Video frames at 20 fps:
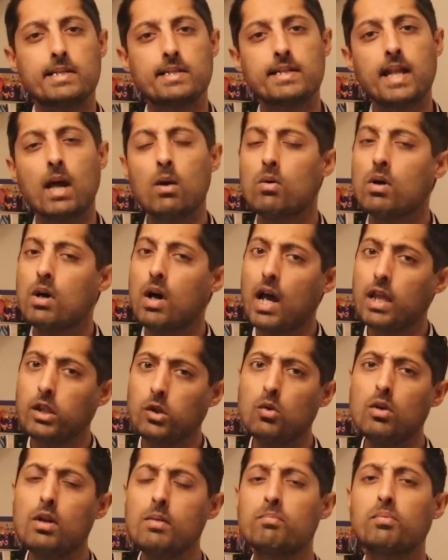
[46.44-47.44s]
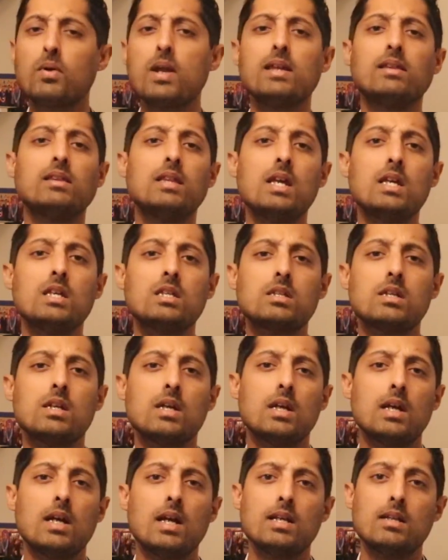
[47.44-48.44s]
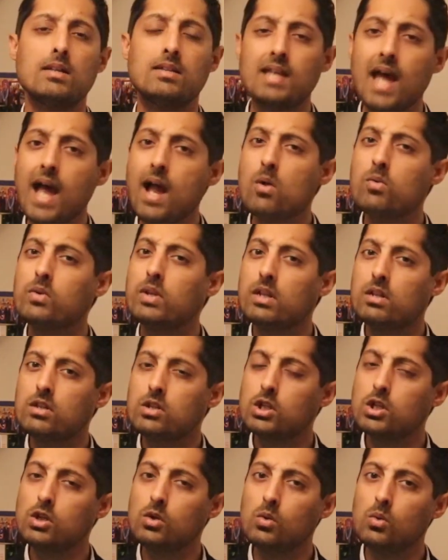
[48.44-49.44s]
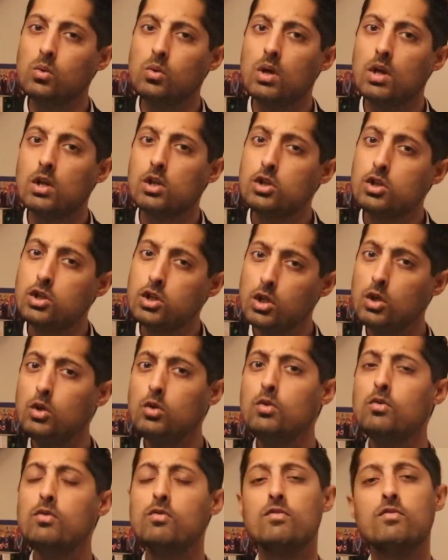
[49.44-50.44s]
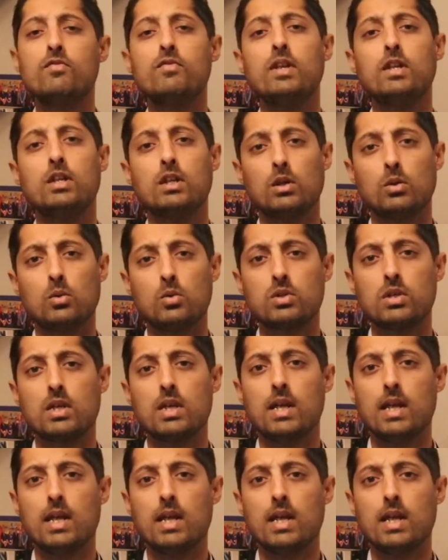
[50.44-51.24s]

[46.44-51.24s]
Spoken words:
Now, I thought I'd break this down into two videos,